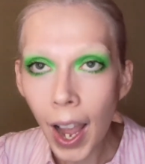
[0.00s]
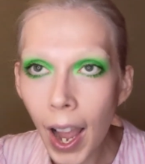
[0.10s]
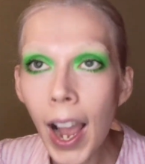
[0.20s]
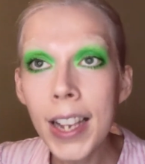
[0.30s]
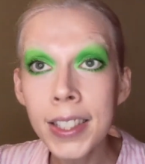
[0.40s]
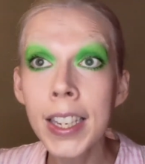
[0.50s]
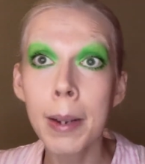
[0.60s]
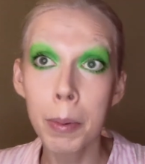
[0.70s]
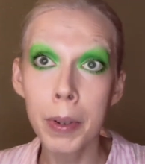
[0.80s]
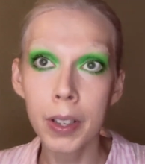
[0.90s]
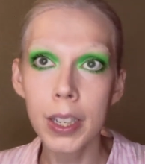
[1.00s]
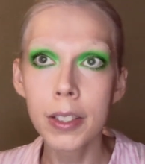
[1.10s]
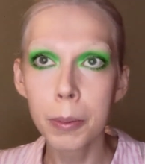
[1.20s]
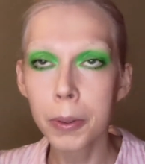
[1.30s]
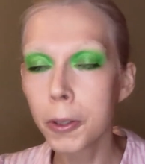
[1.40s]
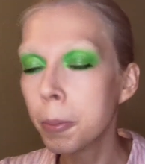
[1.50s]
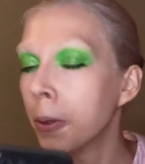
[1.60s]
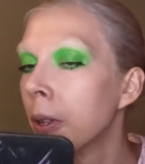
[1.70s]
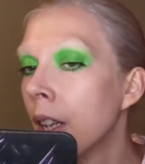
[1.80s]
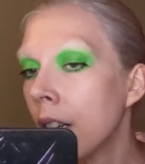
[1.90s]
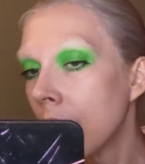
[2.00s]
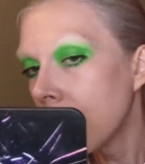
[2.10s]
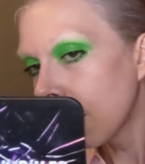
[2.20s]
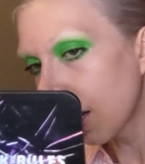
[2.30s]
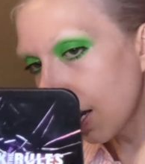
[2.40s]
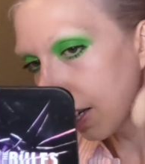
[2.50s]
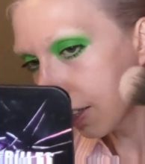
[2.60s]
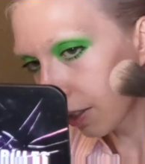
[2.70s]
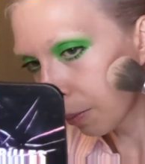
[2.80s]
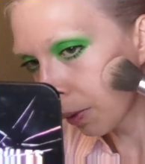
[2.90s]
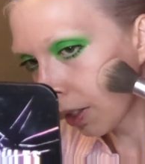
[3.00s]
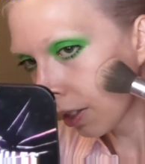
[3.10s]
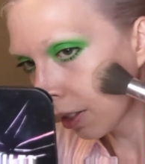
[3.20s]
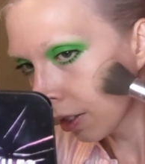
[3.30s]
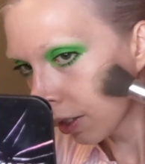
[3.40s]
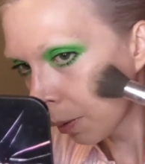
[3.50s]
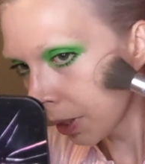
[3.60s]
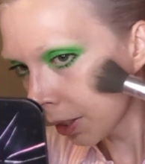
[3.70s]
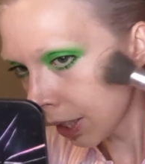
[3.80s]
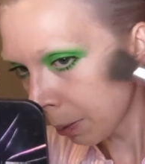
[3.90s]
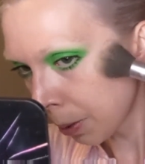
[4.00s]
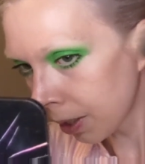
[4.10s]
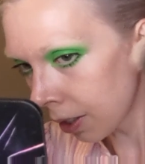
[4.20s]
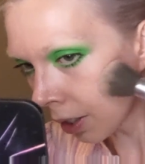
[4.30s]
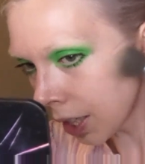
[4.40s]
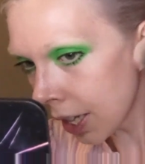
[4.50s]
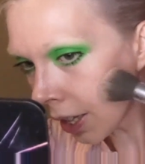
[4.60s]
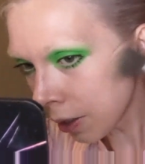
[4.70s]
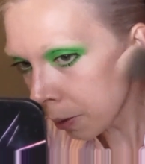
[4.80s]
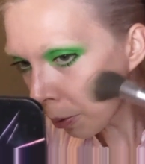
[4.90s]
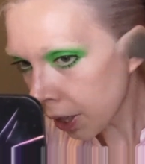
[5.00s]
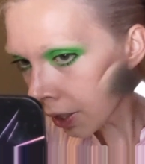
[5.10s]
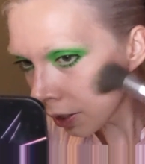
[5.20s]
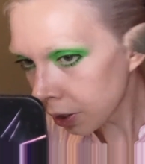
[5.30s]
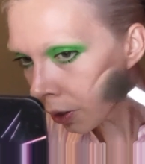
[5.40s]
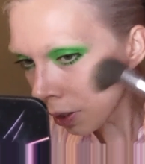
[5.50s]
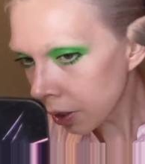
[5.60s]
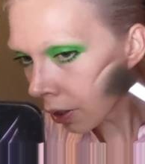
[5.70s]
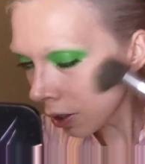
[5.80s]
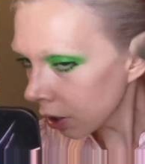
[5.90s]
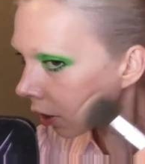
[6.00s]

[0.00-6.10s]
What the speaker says: has the capability to boost your mood. Let me just like put a little bronzer.